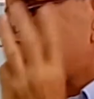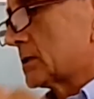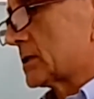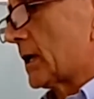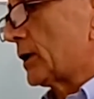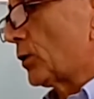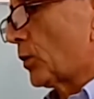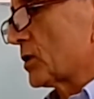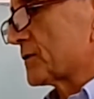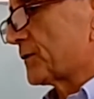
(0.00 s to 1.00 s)
tell you
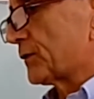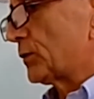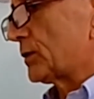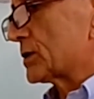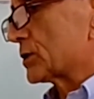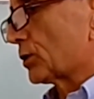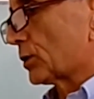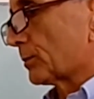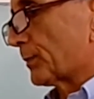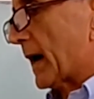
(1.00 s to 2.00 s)
what food is
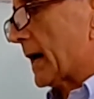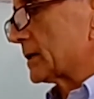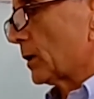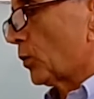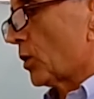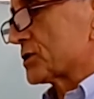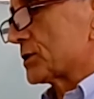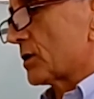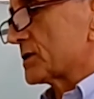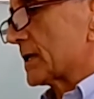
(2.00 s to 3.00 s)
bad and what's
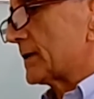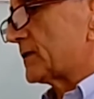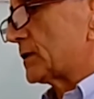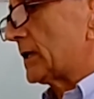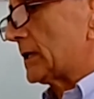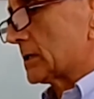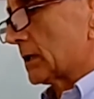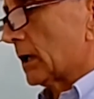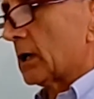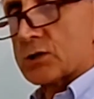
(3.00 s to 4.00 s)
not safe to eat?
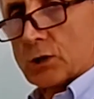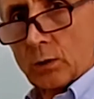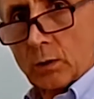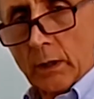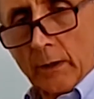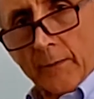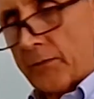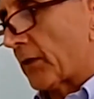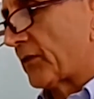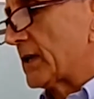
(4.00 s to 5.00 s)
So
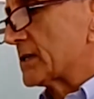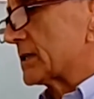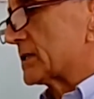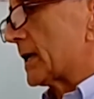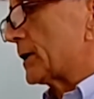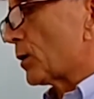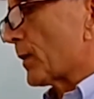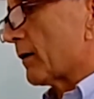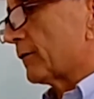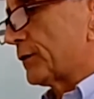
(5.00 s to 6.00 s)
the things that tell you
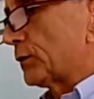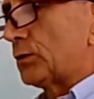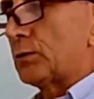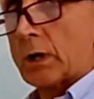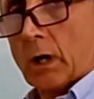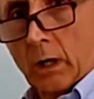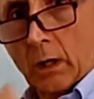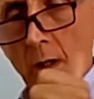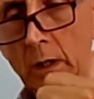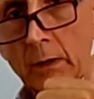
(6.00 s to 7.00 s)
about food are